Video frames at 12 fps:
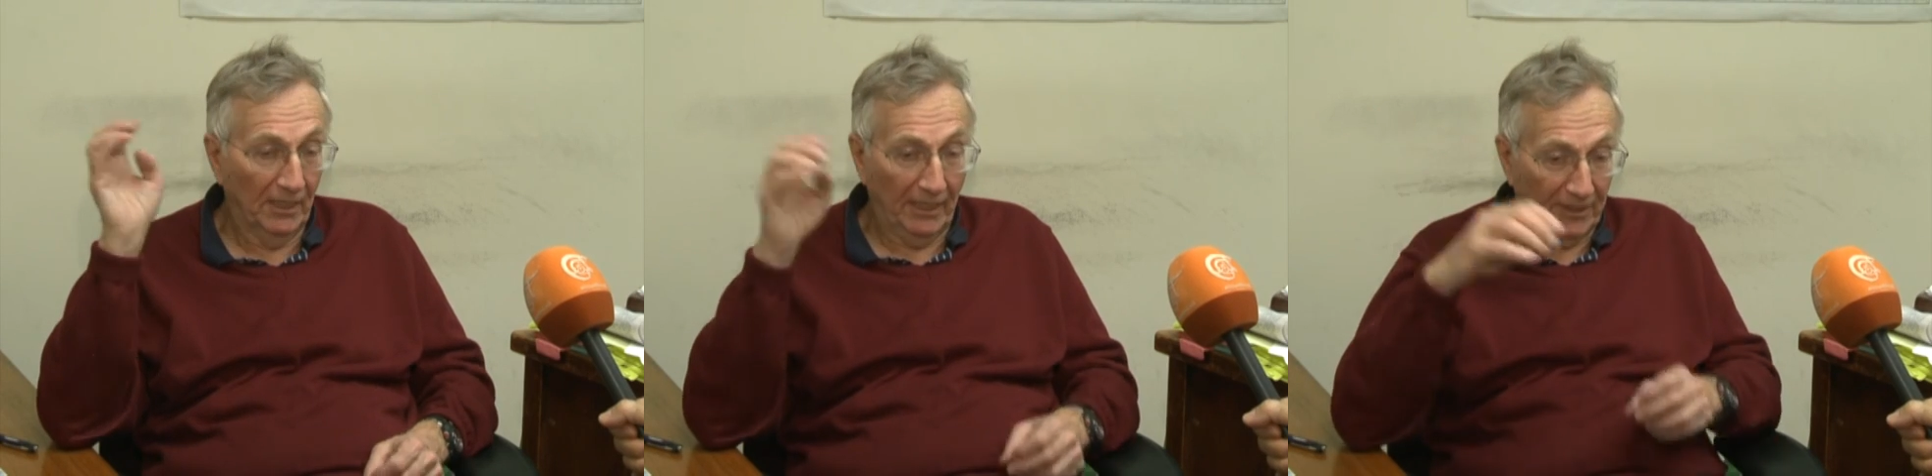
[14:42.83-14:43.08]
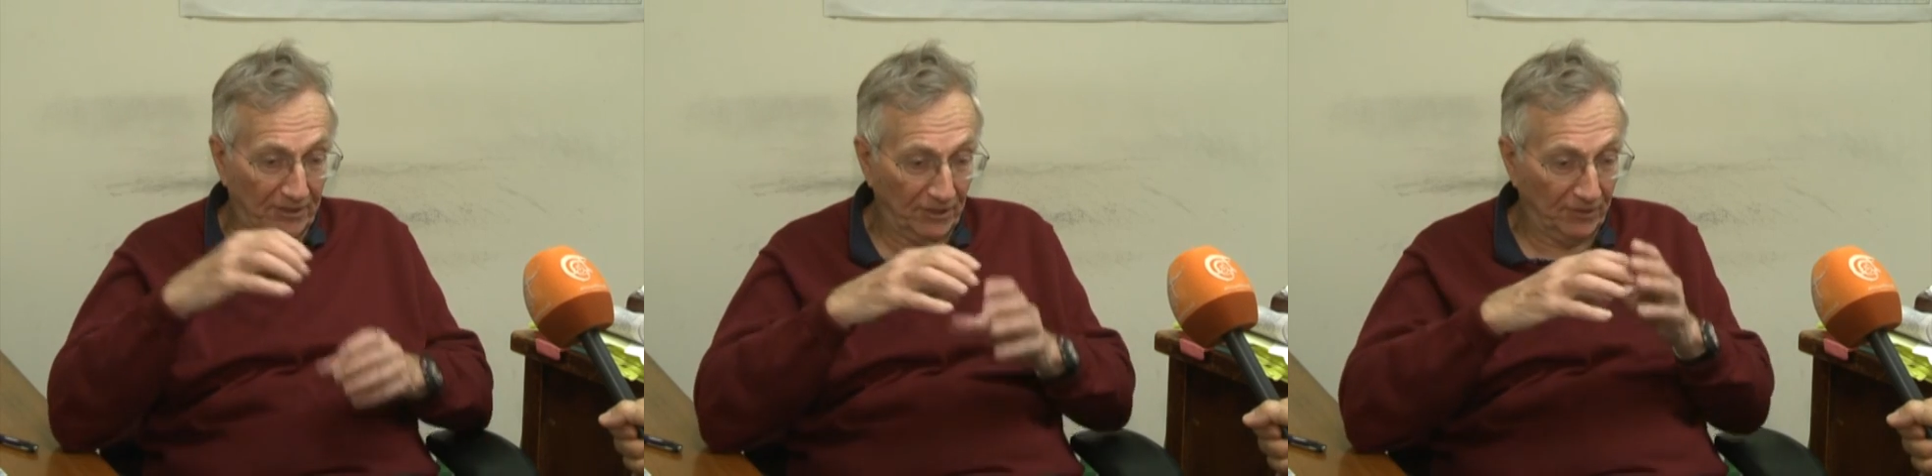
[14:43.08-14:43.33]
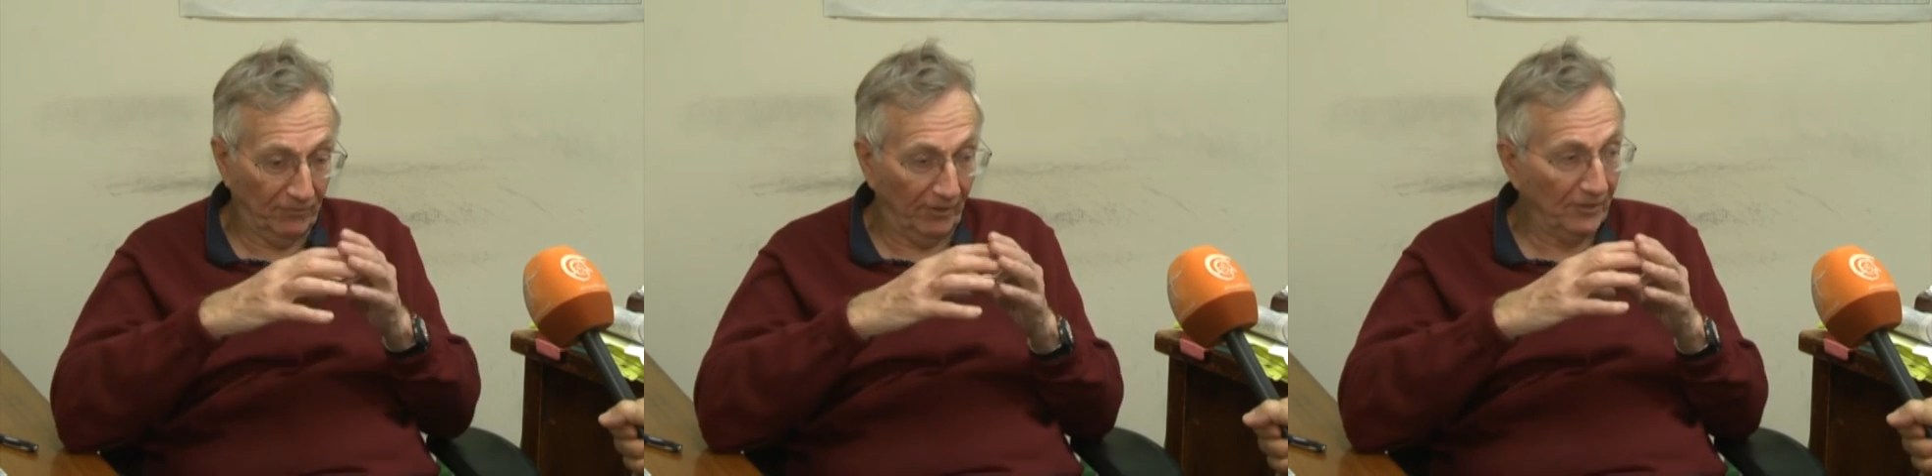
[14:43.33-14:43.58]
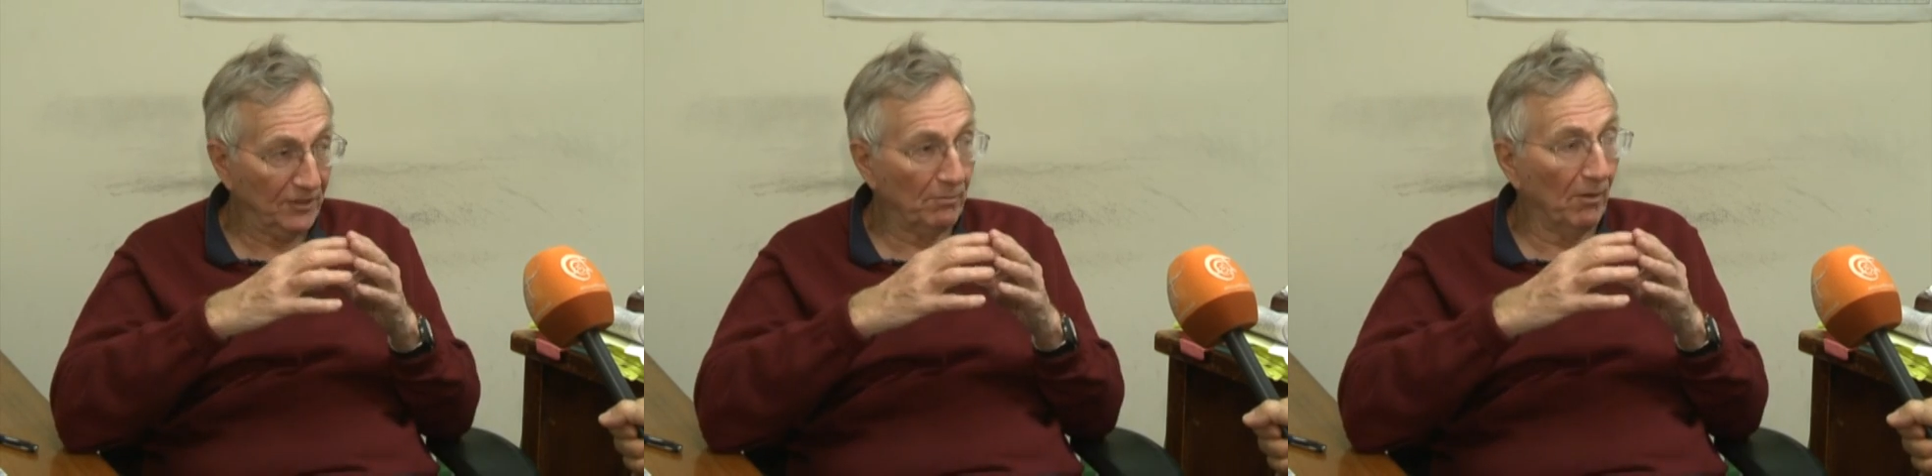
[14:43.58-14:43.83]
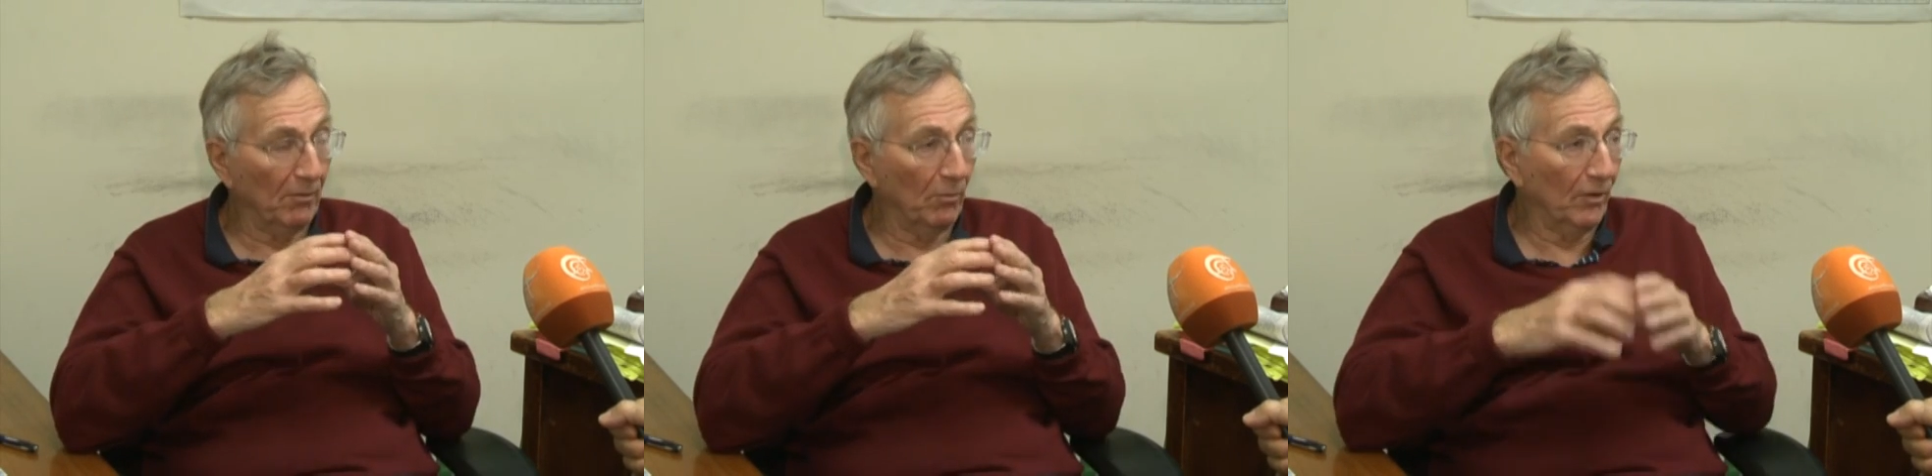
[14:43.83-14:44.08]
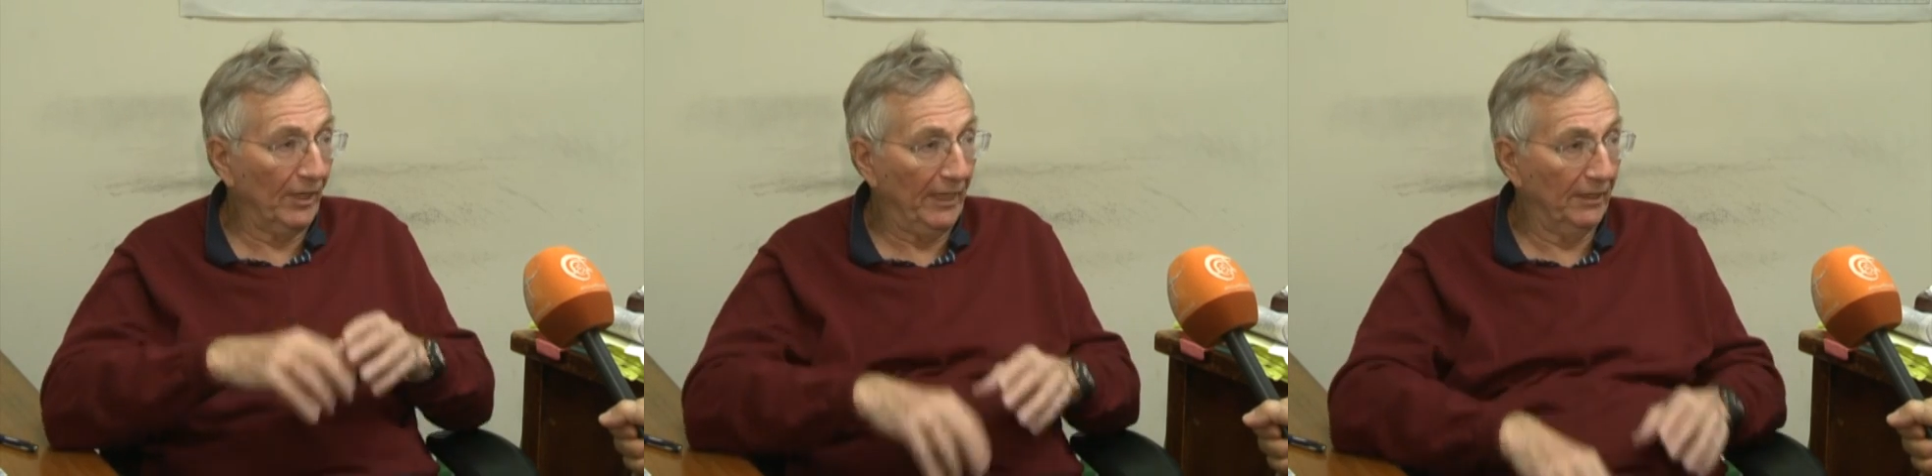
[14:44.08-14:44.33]
has a very small
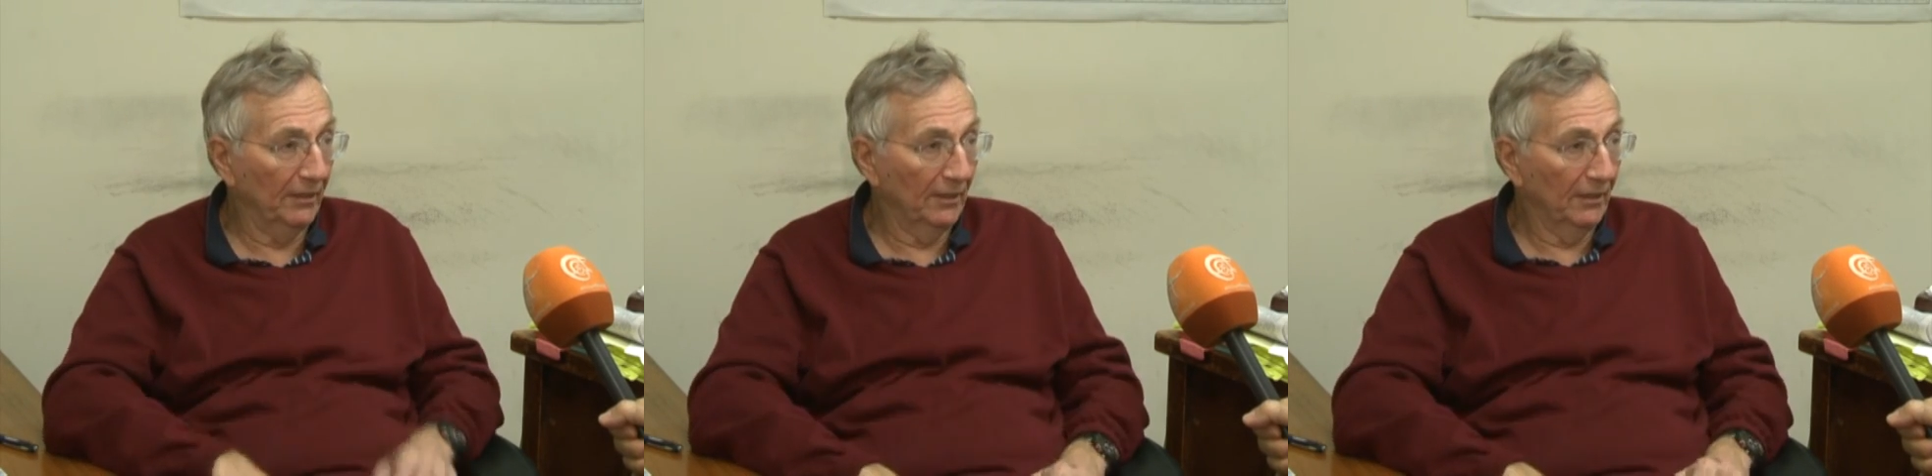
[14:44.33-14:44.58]
warhead.